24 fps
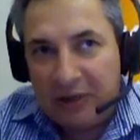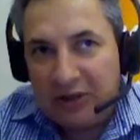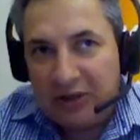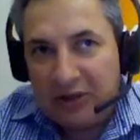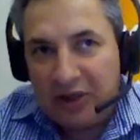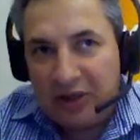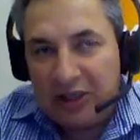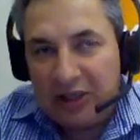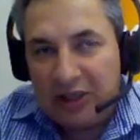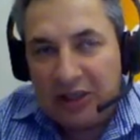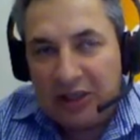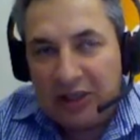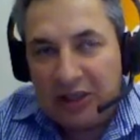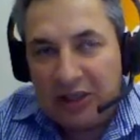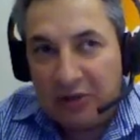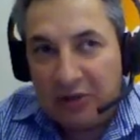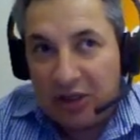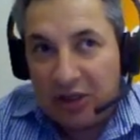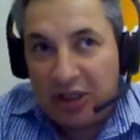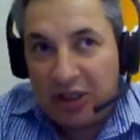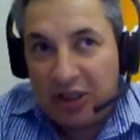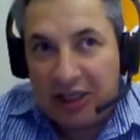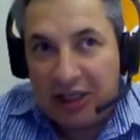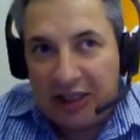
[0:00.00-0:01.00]
So the system
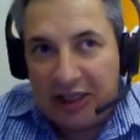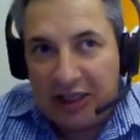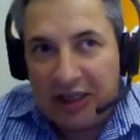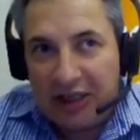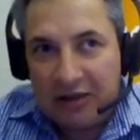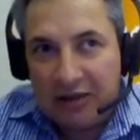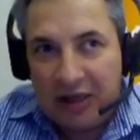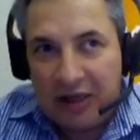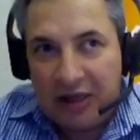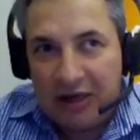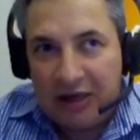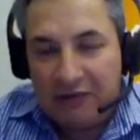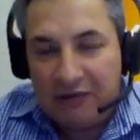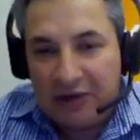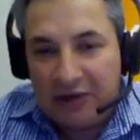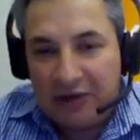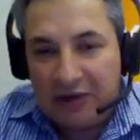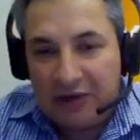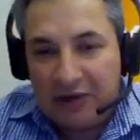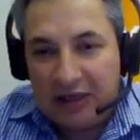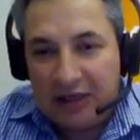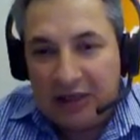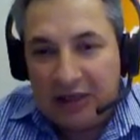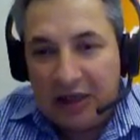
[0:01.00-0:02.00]
can check that, and if it
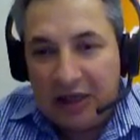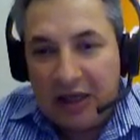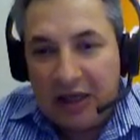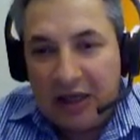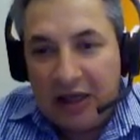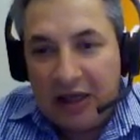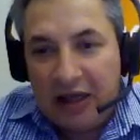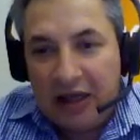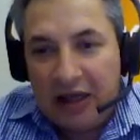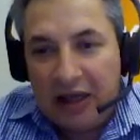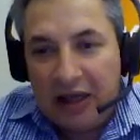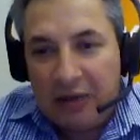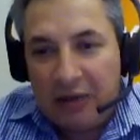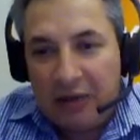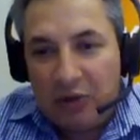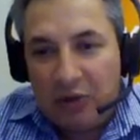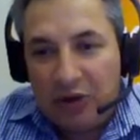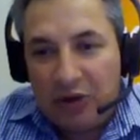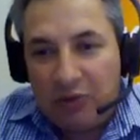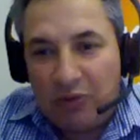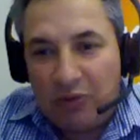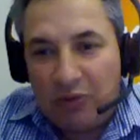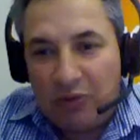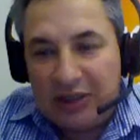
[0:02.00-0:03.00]
says, and
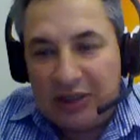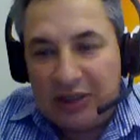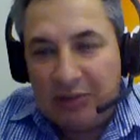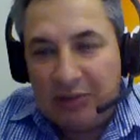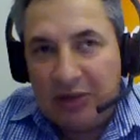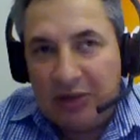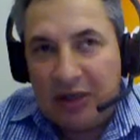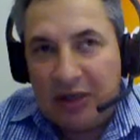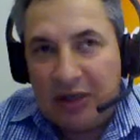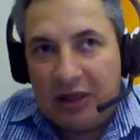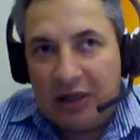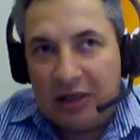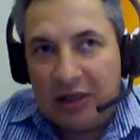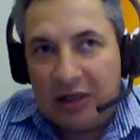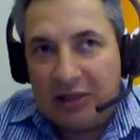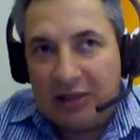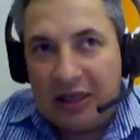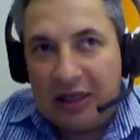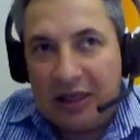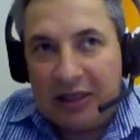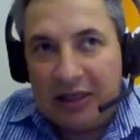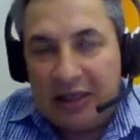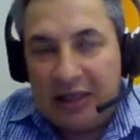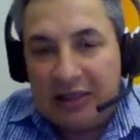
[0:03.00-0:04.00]
when you run something, it'll
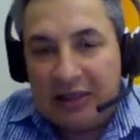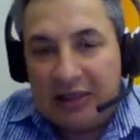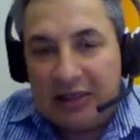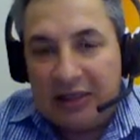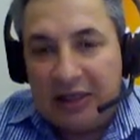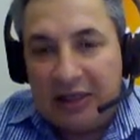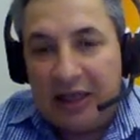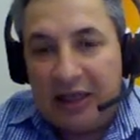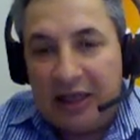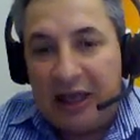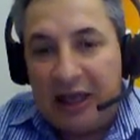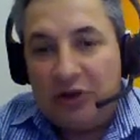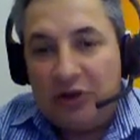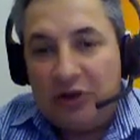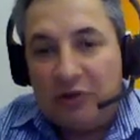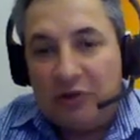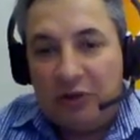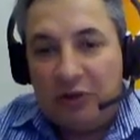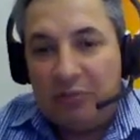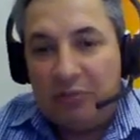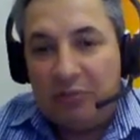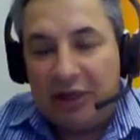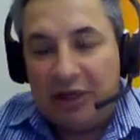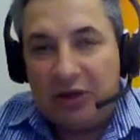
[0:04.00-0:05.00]
say, yes, you did, and
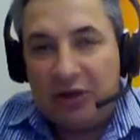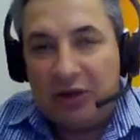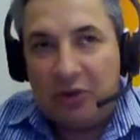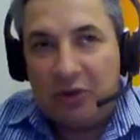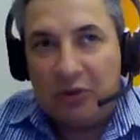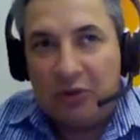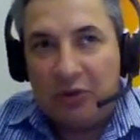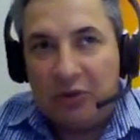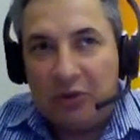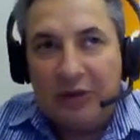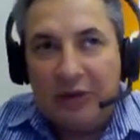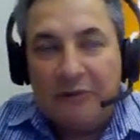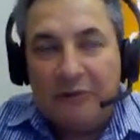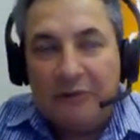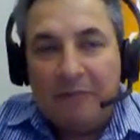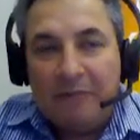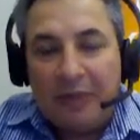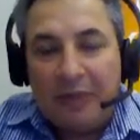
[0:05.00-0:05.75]
you've completed the course.